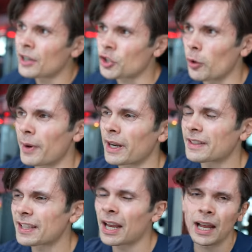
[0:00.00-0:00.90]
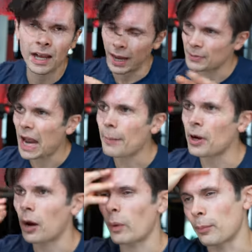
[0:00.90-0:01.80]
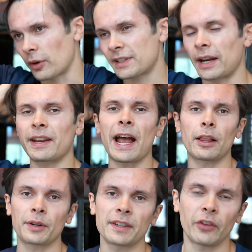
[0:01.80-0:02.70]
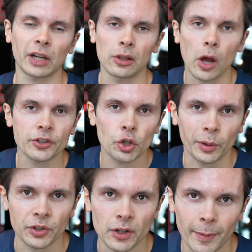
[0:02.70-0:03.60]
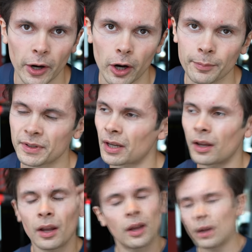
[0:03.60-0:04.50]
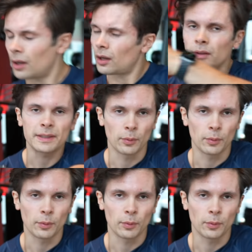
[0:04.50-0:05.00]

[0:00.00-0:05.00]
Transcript: 2 minutes, I'm tapping out. We burned 10 calories. I feel like I lost 2 inches on my arms. Let's